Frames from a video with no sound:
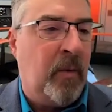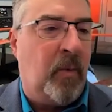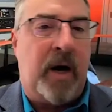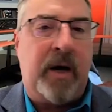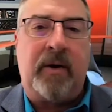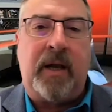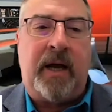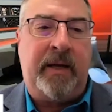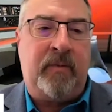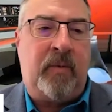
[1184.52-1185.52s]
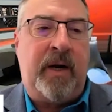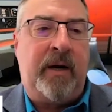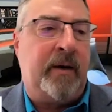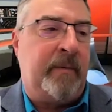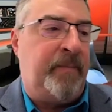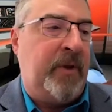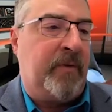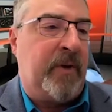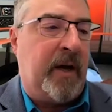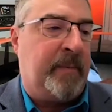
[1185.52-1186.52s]
water line where you've
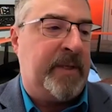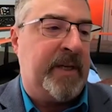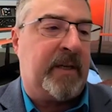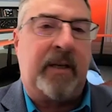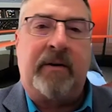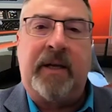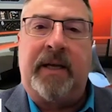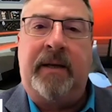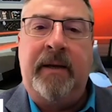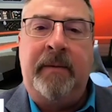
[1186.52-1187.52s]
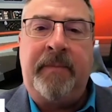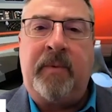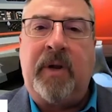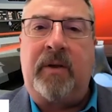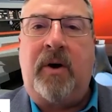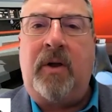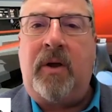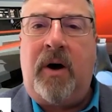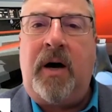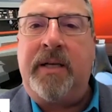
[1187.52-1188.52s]
got a particularly what I'll call
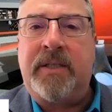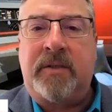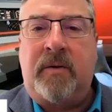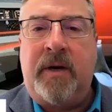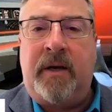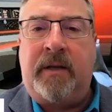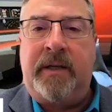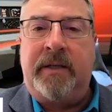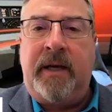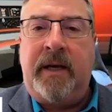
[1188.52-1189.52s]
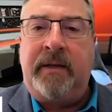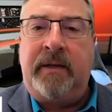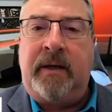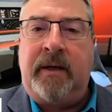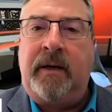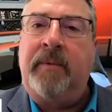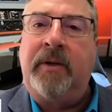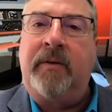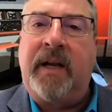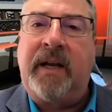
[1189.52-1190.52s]
a hot soil, and and uh,
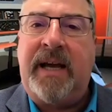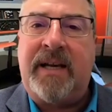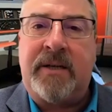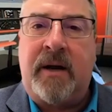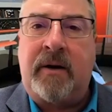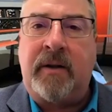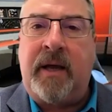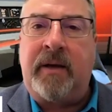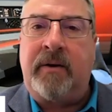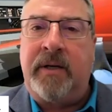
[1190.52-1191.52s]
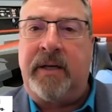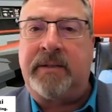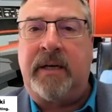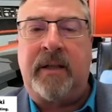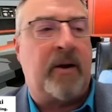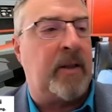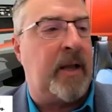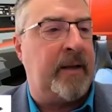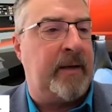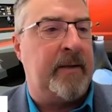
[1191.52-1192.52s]
you've got a cast iron line or a ductile iron
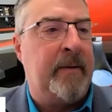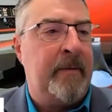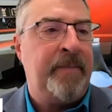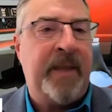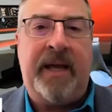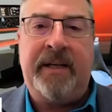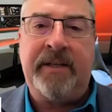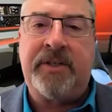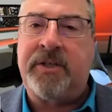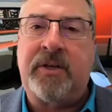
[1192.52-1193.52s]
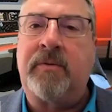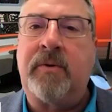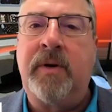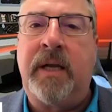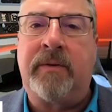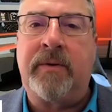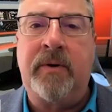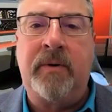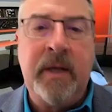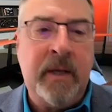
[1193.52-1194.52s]
line, and and it's just corroding
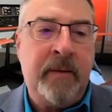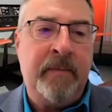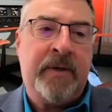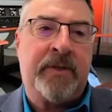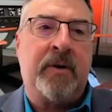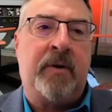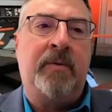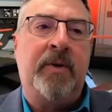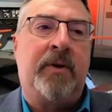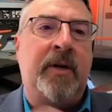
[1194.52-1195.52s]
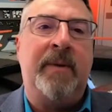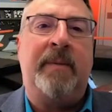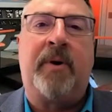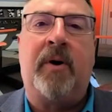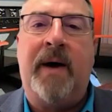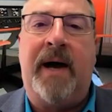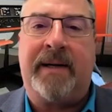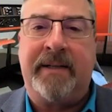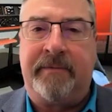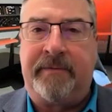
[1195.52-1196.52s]
through. So you're going to be
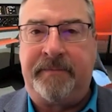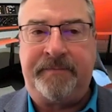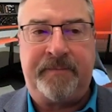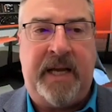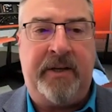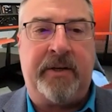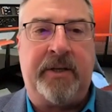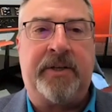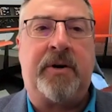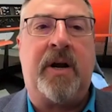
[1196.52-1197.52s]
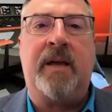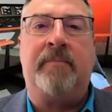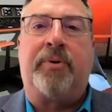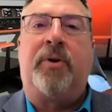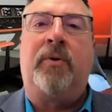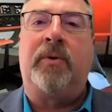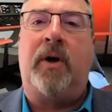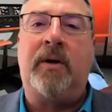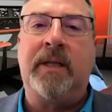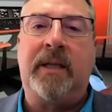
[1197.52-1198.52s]
proactive, and you're going to try and
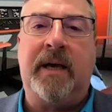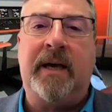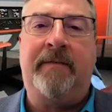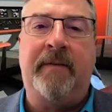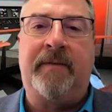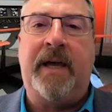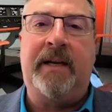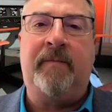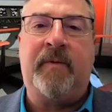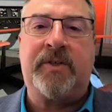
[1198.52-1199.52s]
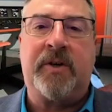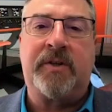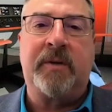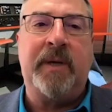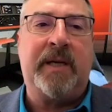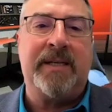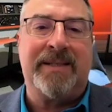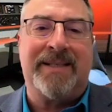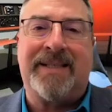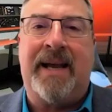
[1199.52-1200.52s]
prolong the life of that infrastructure, because
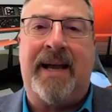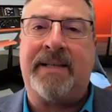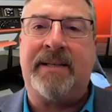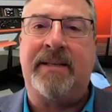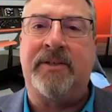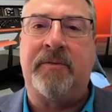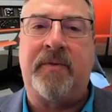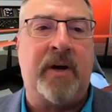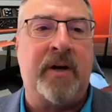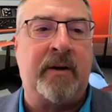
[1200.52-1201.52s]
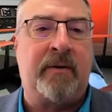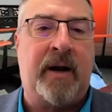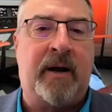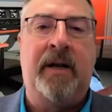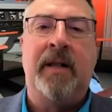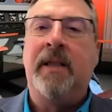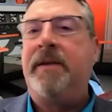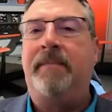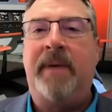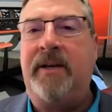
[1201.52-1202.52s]
an asset that you've got in the ground.
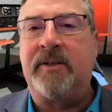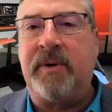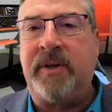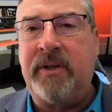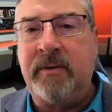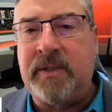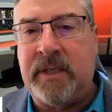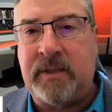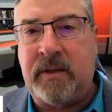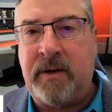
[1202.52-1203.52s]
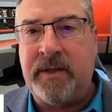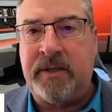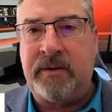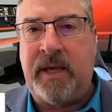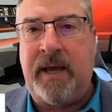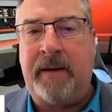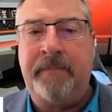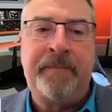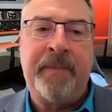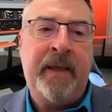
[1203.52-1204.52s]
You may as well use it as long as you can.
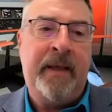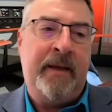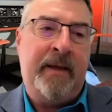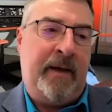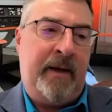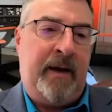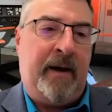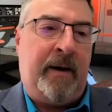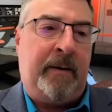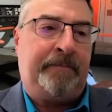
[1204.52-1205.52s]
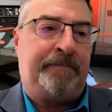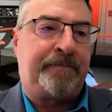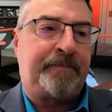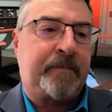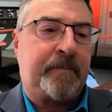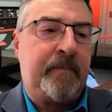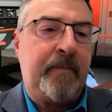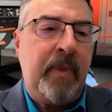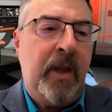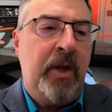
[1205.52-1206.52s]
Um,
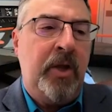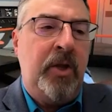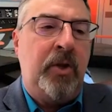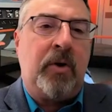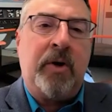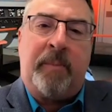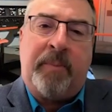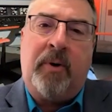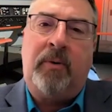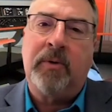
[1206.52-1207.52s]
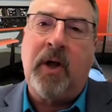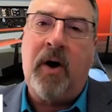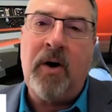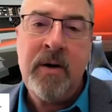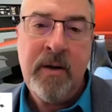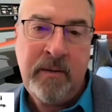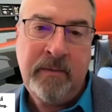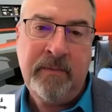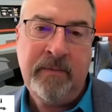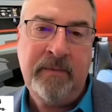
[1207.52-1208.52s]
you're going to prolong
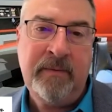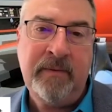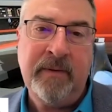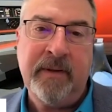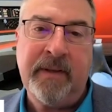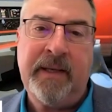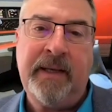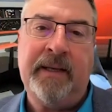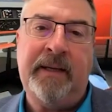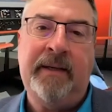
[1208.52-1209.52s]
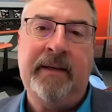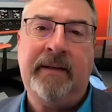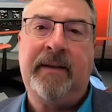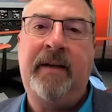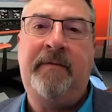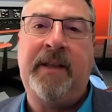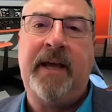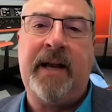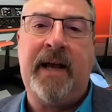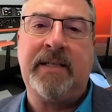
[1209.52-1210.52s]
the life of
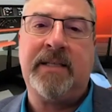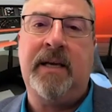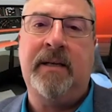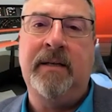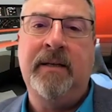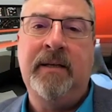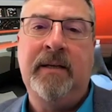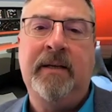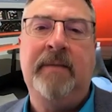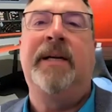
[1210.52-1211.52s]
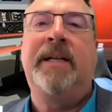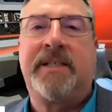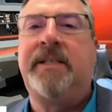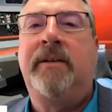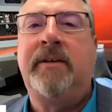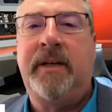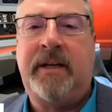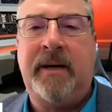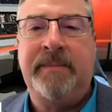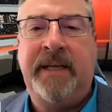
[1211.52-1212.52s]
that asset, but it's still going to
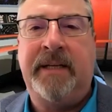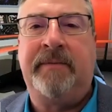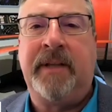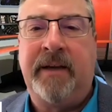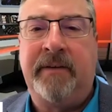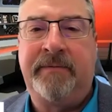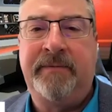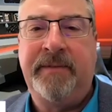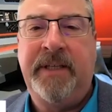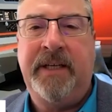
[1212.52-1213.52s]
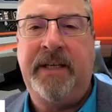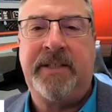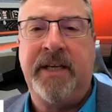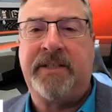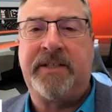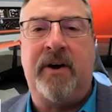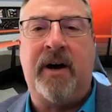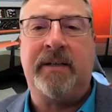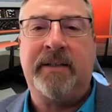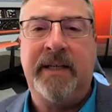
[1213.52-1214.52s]
come to end of life. It's it's
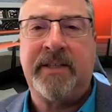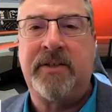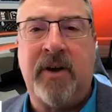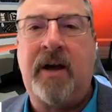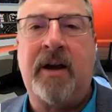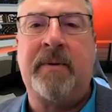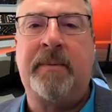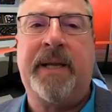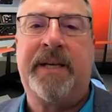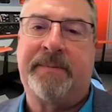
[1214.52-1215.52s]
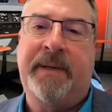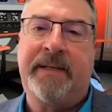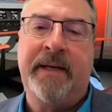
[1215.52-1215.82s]
not it's not a replacement.